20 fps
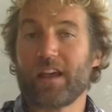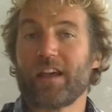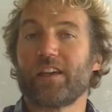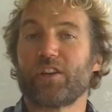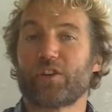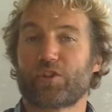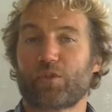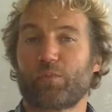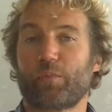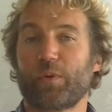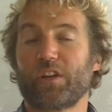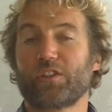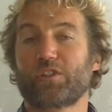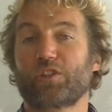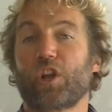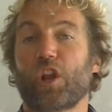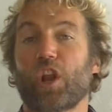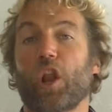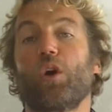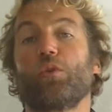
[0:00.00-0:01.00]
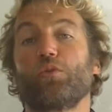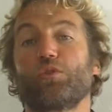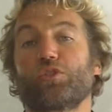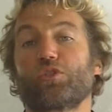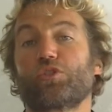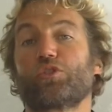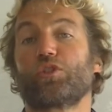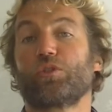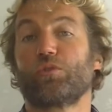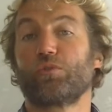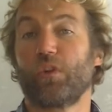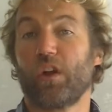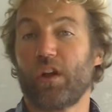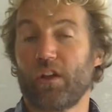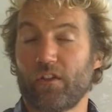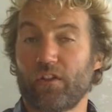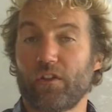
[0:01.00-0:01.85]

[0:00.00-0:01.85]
It should be as close to